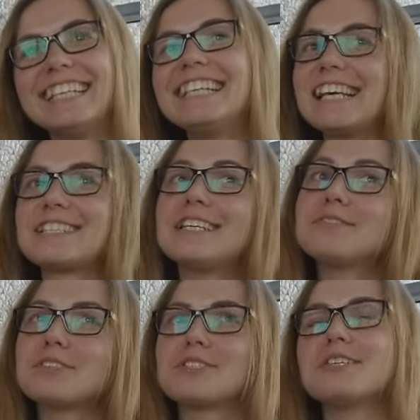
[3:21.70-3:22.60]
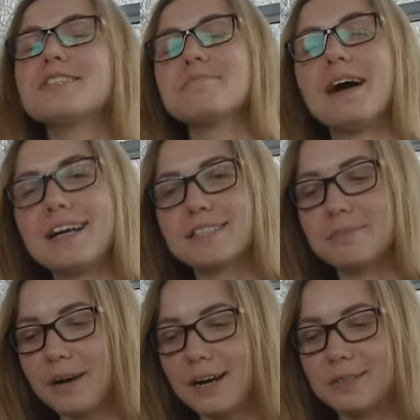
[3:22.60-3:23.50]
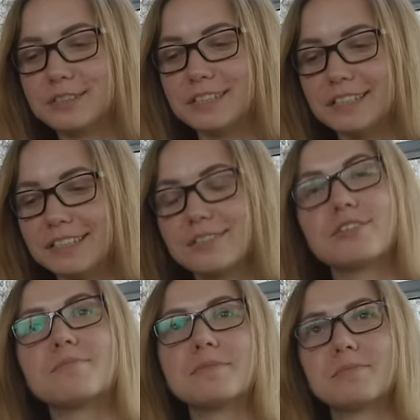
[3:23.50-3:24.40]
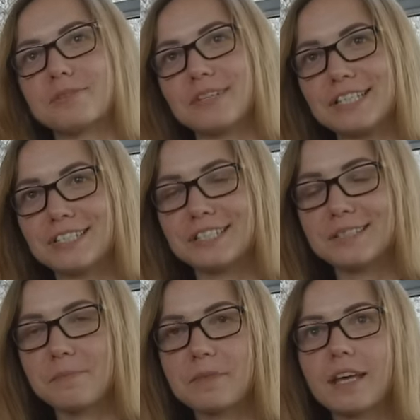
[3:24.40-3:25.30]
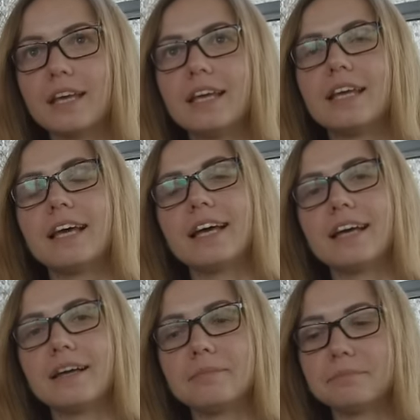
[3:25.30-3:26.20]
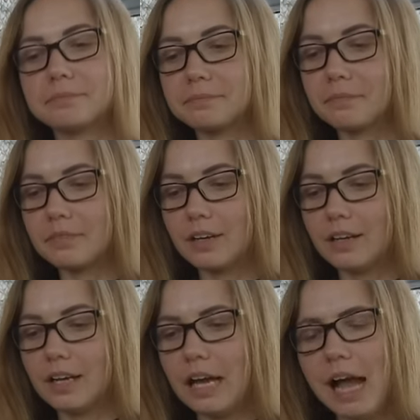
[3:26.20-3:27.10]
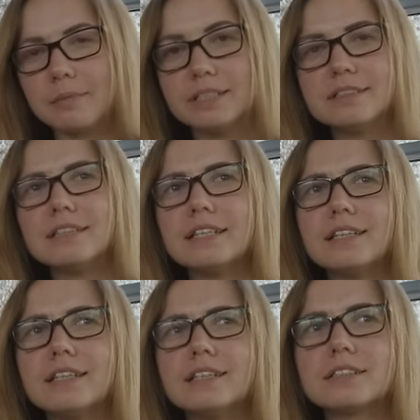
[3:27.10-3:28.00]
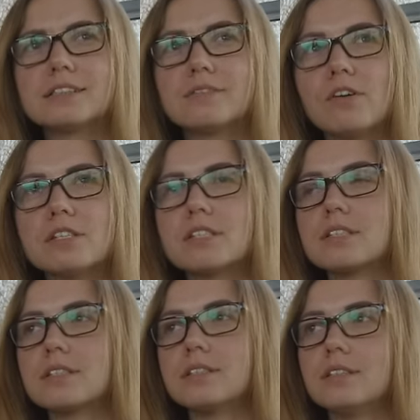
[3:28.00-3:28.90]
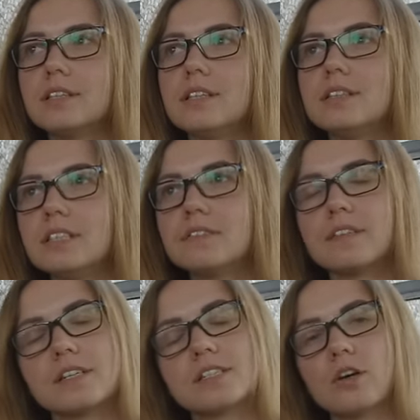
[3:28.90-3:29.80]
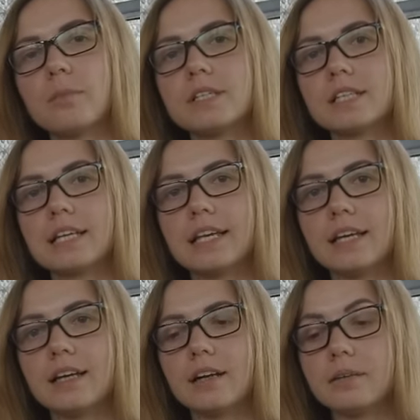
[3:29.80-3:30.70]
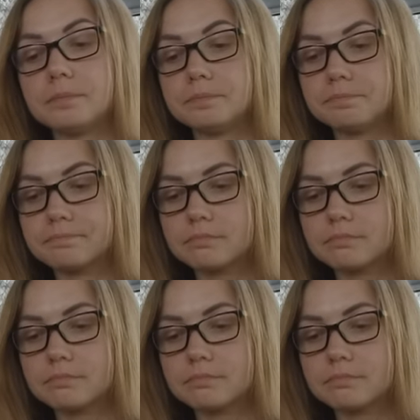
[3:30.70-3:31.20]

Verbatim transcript: yes, it was gender bias about uh, German professions. Um, I mean, it was different. So basically, um,